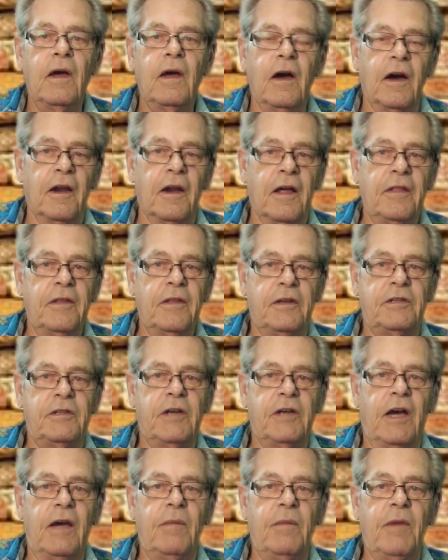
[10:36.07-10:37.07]
Another
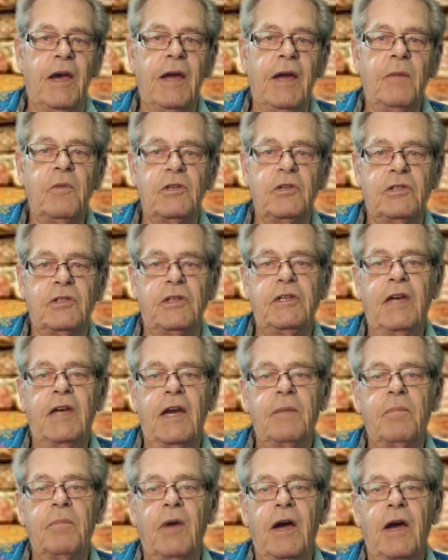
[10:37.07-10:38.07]
Thai man was
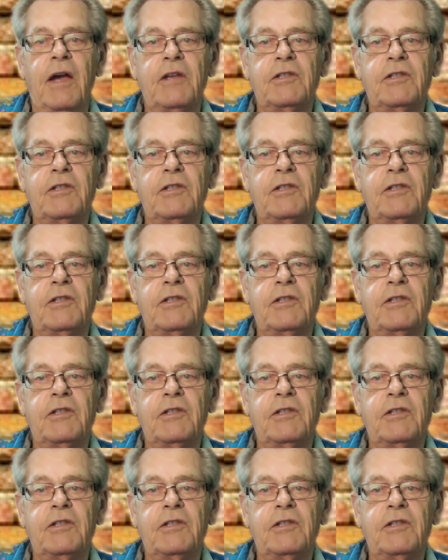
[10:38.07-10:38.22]
attacked by